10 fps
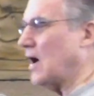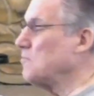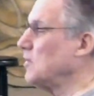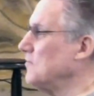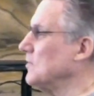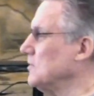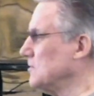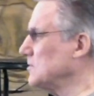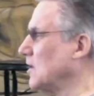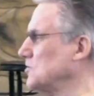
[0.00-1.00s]
I believe
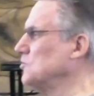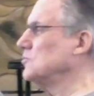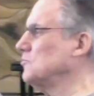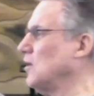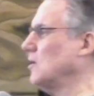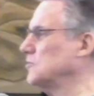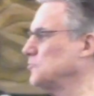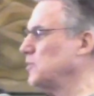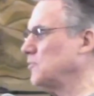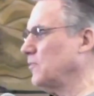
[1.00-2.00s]
God's doing it to all of
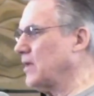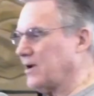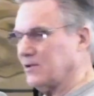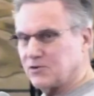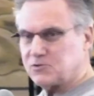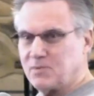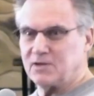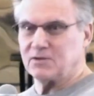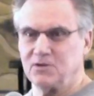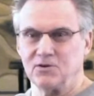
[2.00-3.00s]
his people, but I can only
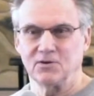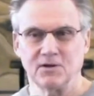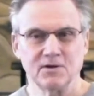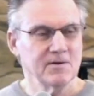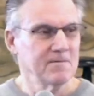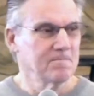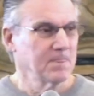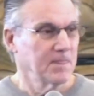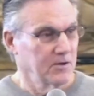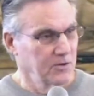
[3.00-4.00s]
speak to you.
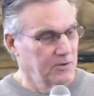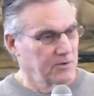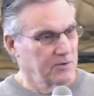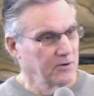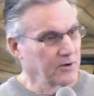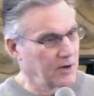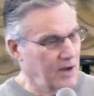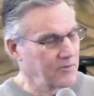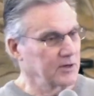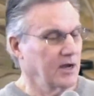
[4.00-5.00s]
You're
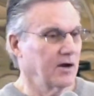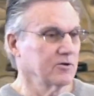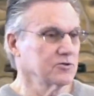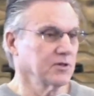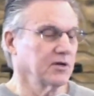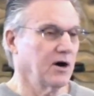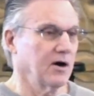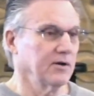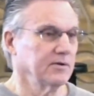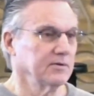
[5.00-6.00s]
going to have encounters with
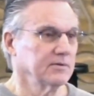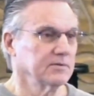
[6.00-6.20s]
God.